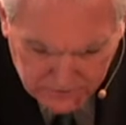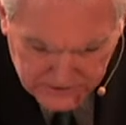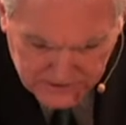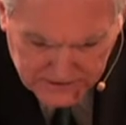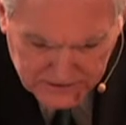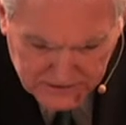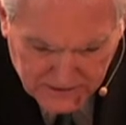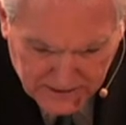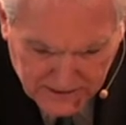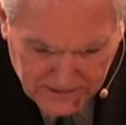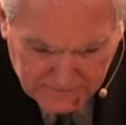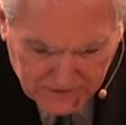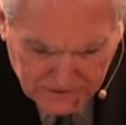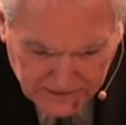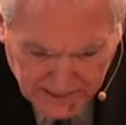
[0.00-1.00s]
us,
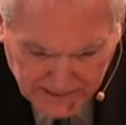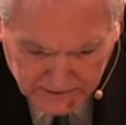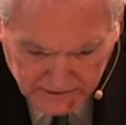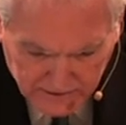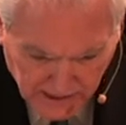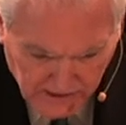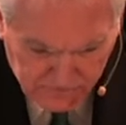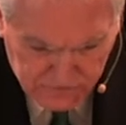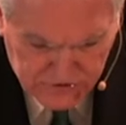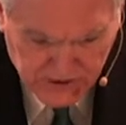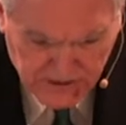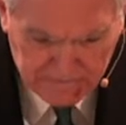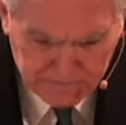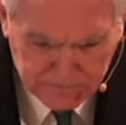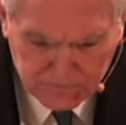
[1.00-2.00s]
that God loves
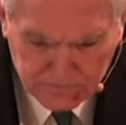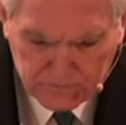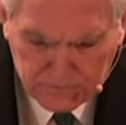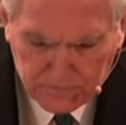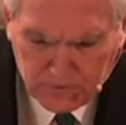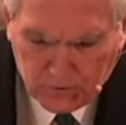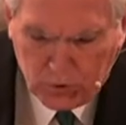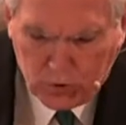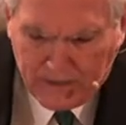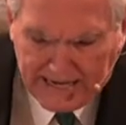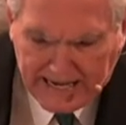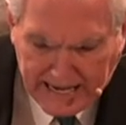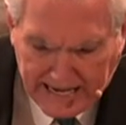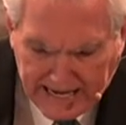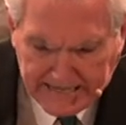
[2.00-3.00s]
who he
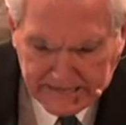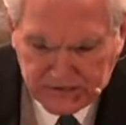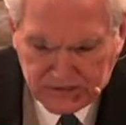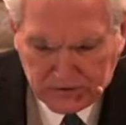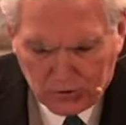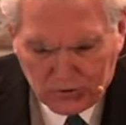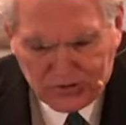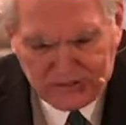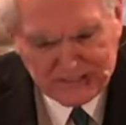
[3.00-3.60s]
hates in order to